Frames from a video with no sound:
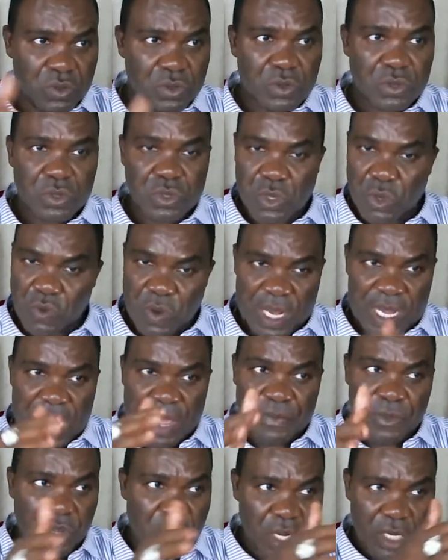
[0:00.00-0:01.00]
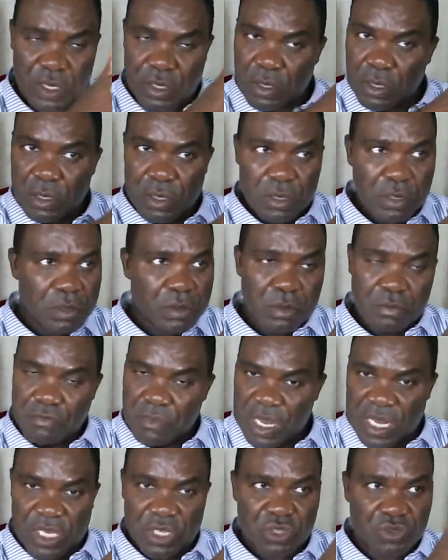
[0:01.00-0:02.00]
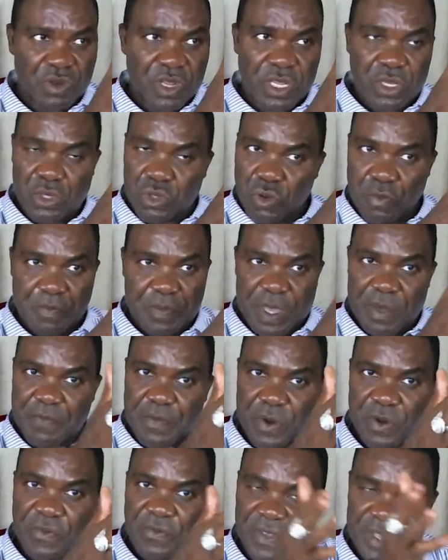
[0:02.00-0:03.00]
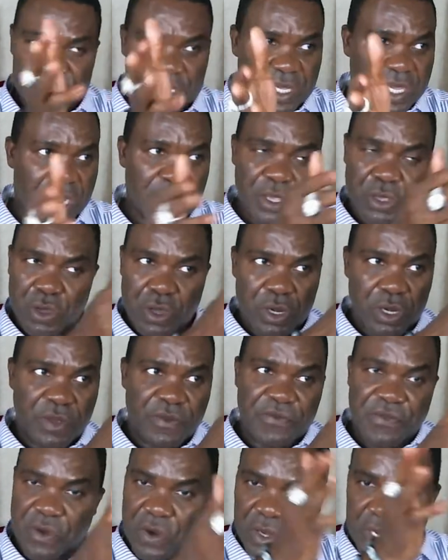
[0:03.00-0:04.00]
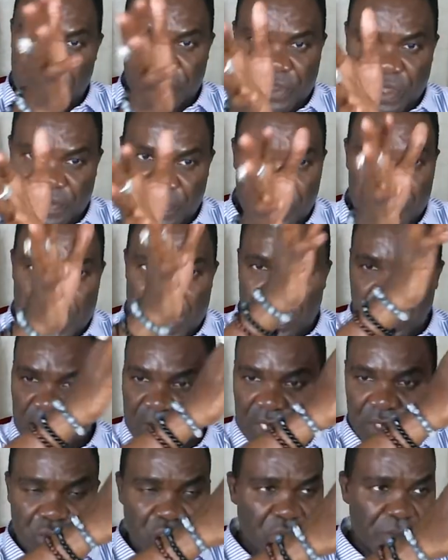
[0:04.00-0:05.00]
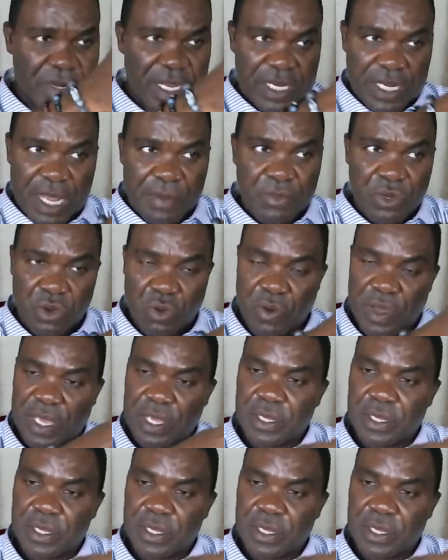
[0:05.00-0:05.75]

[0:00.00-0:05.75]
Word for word: So when I'm not ministering to people physically on the phone. They've given me another job that I'm doing.